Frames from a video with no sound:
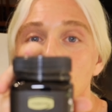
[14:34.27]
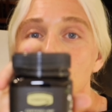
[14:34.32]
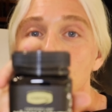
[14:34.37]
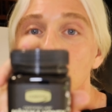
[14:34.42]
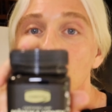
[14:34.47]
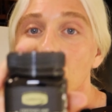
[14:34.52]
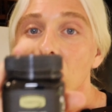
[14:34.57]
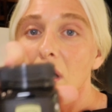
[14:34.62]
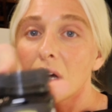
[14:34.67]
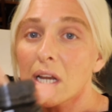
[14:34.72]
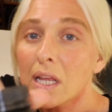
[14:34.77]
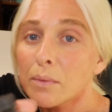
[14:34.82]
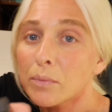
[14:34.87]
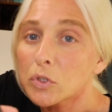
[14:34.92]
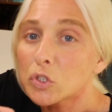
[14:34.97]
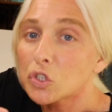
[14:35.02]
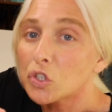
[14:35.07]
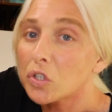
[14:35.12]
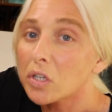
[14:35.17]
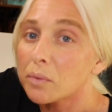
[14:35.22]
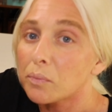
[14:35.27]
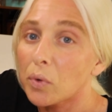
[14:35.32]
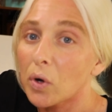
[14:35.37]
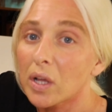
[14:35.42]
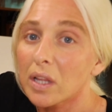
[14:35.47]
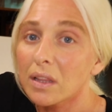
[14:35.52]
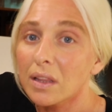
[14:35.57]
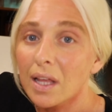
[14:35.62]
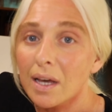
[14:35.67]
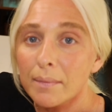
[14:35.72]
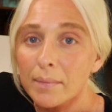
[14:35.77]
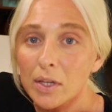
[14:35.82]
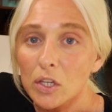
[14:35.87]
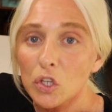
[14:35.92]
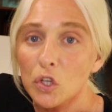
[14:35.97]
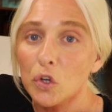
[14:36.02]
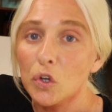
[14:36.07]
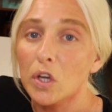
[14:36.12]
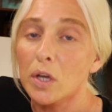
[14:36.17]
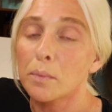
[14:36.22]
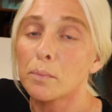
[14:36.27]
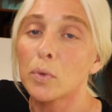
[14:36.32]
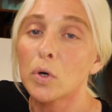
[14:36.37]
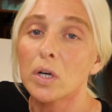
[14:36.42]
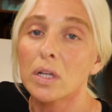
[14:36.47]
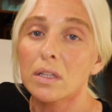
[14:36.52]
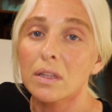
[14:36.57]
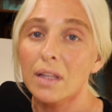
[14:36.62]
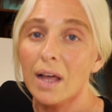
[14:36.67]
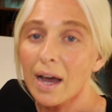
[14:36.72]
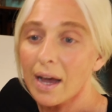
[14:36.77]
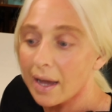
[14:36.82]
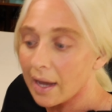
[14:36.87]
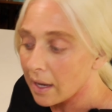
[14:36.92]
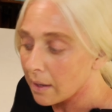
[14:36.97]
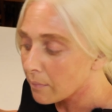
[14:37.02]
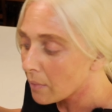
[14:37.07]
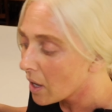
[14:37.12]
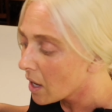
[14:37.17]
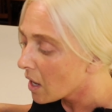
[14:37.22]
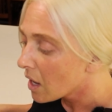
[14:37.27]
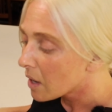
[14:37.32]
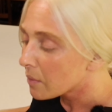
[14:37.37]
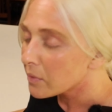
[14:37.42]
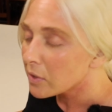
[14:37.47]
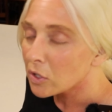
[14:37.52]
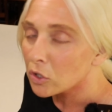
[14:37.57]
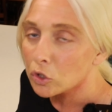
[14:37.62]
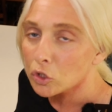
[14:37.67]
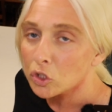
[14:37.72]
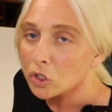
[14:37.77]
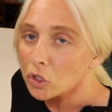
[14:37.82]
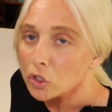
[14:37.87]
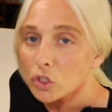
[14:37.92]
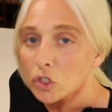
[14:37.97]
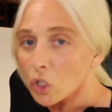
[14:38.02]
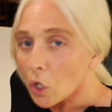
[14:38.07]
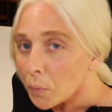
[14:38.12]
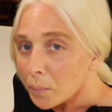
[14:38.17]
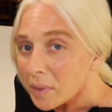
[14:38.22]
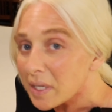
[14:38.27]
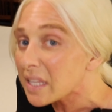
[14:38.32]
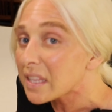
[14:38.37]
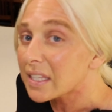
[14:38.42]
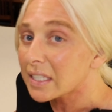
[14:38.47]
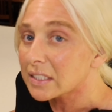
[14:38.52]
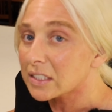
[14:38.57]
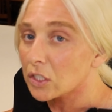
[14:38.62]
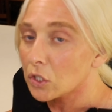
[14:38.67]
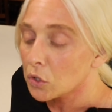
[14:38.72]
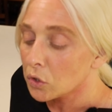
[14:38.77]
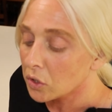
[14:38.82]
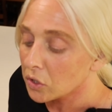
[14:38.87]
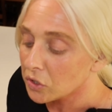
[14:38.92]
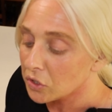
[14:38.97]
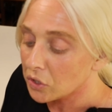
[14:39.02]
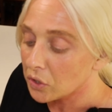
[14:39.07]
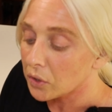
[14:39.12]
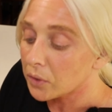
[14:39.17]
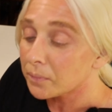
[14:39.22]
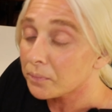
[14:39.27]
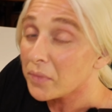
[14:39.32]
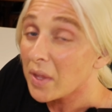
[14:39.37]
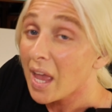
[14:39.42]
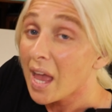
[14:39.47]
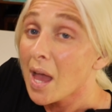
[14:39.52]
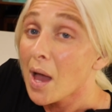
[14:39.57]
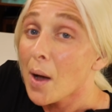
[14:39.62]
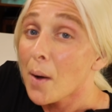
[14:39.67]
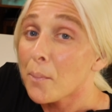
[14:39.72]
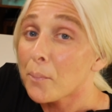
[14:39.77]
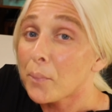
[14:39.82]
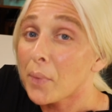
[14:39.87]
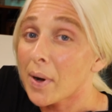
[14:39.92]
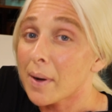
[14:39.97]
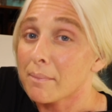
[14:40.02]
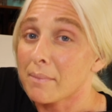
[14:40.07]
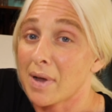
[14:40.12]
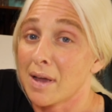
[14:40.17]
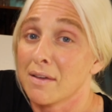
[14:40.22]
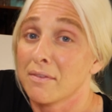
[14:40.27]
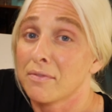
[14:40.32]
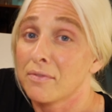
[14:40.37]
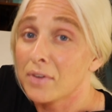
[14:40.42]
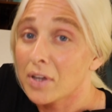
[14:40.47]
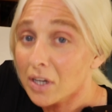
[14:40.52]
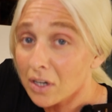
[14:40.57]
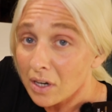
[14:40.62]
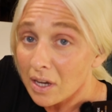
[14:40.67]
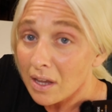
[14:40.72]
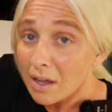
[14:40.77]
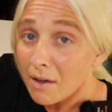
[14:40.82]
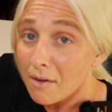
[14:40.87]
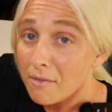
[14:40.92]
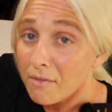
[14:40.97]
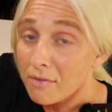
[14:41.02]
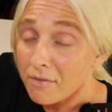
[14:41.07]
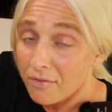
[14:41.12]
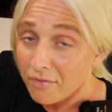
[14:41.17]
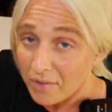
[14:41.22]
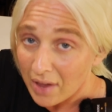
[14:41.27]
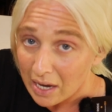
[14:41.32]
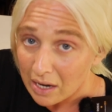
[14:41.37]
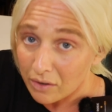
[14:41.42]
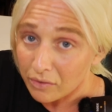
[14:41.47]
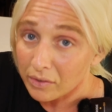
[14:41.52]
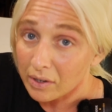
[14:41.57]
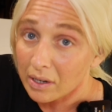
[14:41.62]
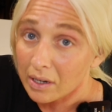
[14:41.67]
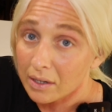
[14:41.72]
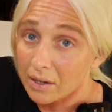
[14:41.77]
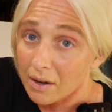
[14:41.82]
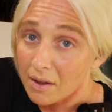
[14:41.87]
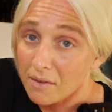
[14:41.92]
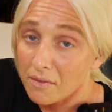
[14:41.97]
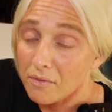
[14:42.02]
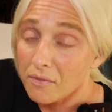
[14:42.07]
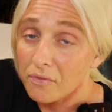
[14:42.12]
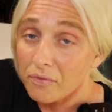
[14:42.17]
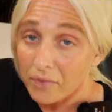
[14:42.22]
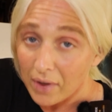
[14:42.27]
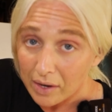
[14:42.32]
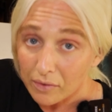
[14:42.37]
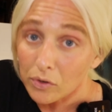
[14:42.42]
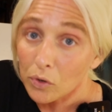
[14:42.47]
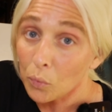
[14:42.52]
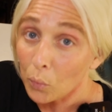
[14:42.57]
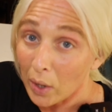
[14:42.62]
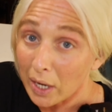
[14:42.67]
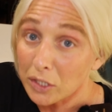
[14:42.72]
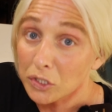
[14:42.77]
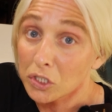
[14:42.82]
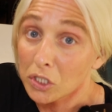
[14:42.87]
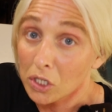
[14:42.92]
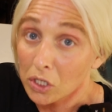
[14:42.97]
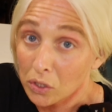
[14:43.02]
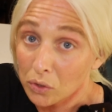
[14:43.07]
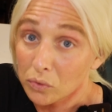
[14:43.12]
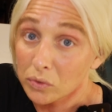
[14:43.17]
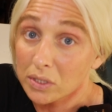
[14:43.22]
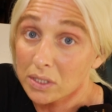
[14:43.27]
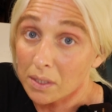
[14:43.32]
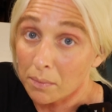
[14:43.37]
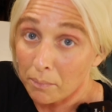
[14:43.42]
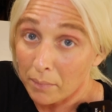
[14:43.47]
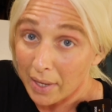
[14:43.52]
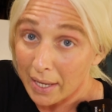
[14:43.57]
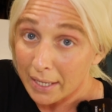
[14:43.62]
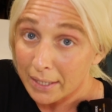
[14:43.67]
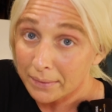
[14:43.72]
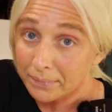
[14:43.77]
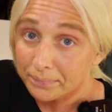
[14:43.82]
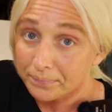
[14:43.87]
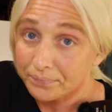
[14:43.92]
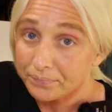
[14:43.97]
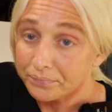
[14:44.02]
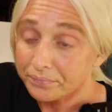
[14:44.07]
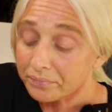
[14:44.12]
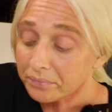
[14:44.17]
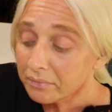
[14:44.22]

Manuka honey, but you can put lemon, you can put lime. I mean, there's just so many things that you can do. But my very favorite way to use the mint